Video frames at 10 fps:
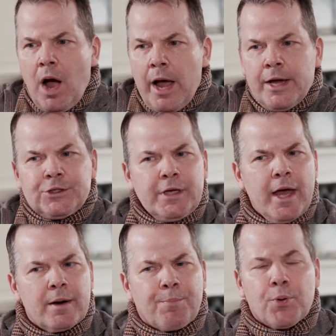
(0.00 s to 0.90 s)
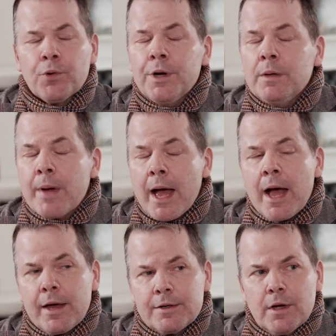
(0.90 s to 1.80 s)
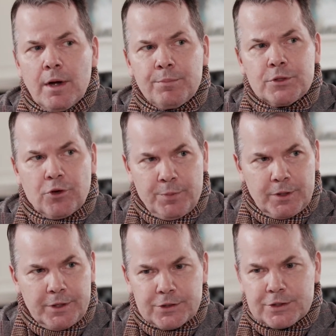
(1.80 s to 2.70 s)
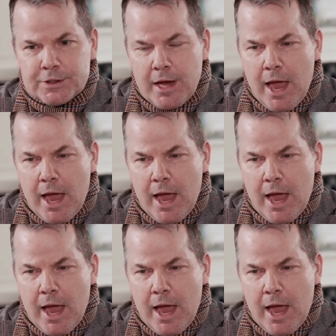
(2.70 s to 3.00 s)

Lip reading: actually had a pretty bad turbulence.